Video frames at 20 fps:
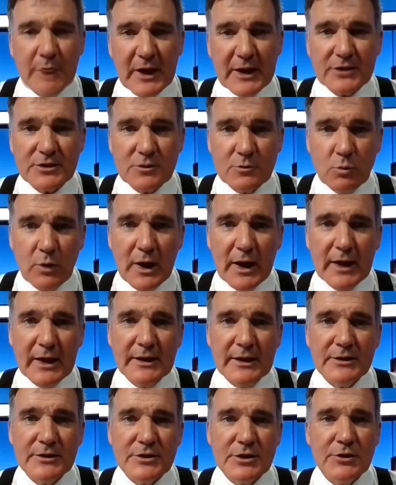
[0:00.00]
best
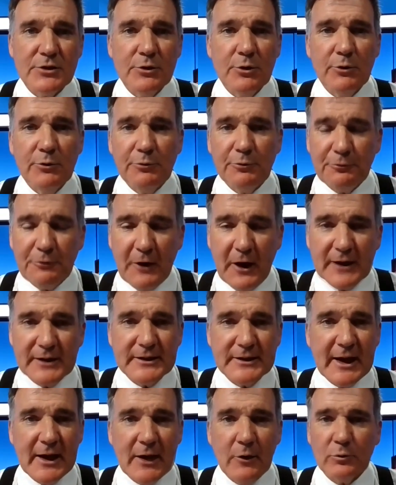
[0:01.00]
way to
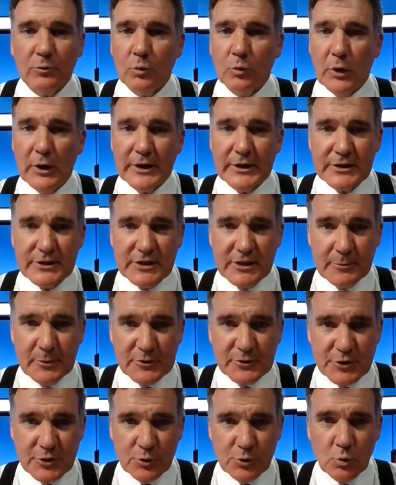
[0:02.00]
find out what
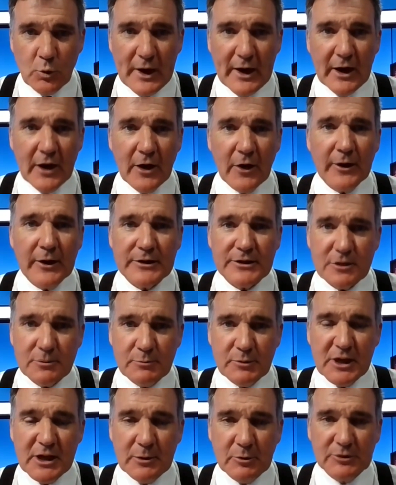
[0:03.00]
exhibits are where and
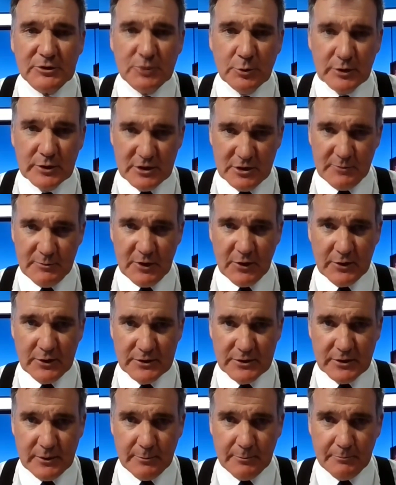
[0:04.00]
to be able to
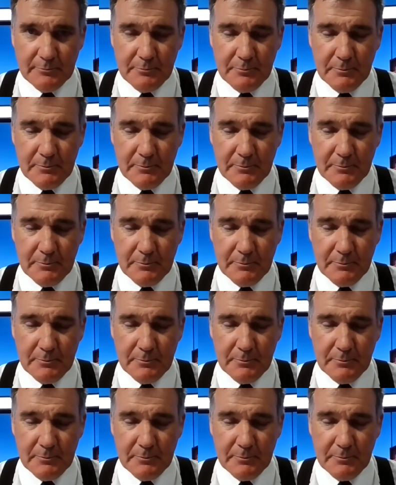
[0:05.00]
experience them?